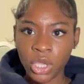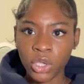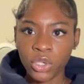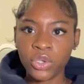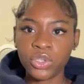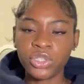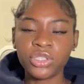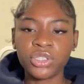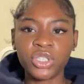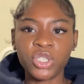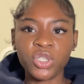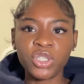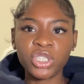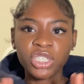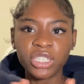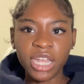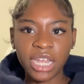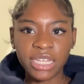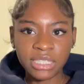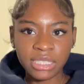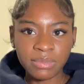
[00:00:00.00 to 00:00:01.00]
you just you just
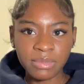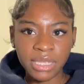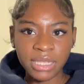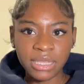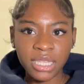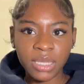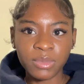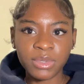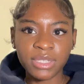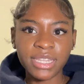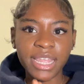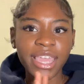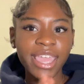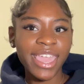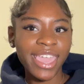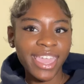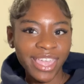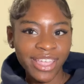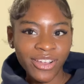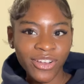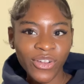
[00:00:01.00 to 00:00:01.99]
got to meet them it's like
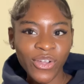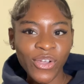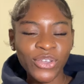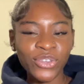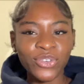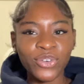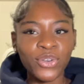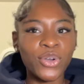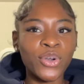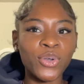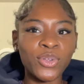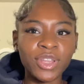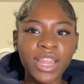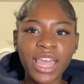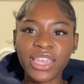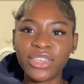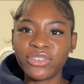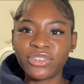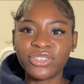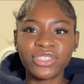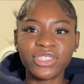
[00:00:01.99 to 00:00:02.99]
hey girl you know
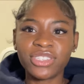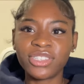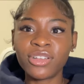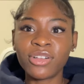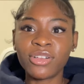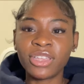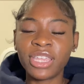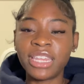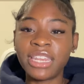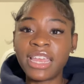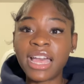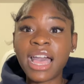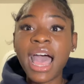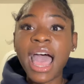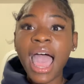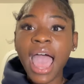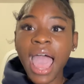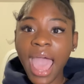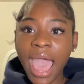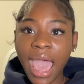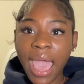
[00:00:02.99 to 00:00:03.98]
like you're just still in the
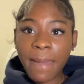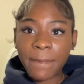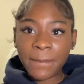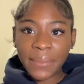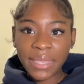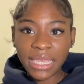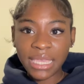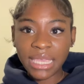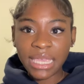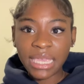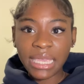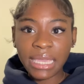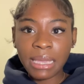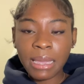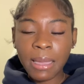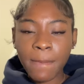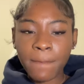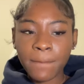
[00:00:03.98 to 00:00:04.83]
happy